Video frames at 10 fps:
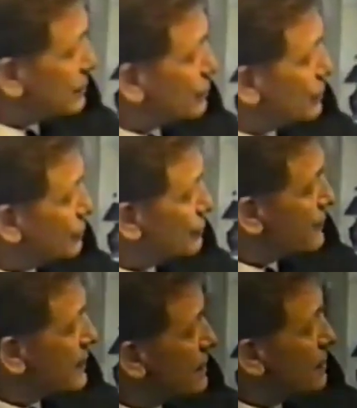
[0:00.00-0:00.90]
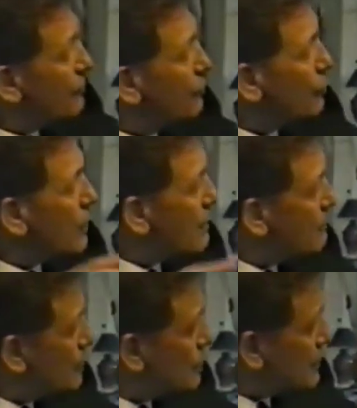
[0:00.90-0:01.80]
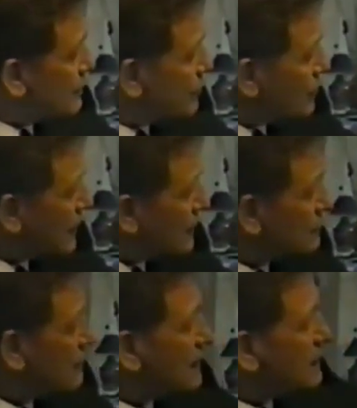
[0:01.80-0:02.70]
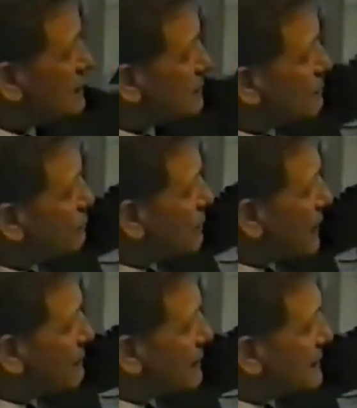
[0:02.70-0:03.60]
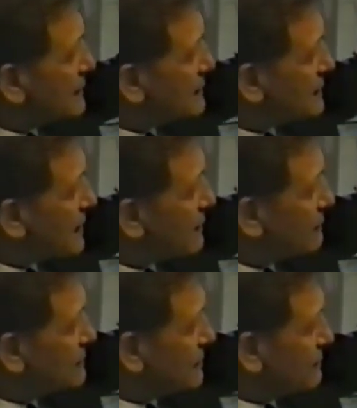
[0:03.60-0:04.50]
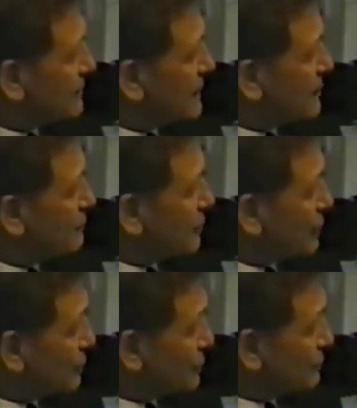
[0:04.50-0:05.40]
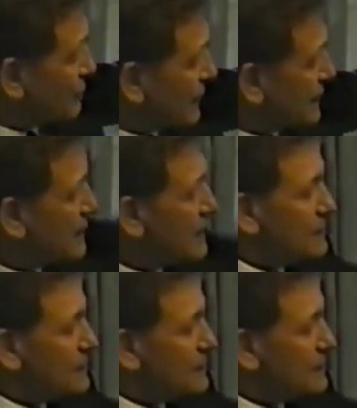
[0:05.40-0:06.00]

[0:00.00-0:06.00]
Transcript: the oil for building products rather than blowing it into the heavens every day and polluting the planet.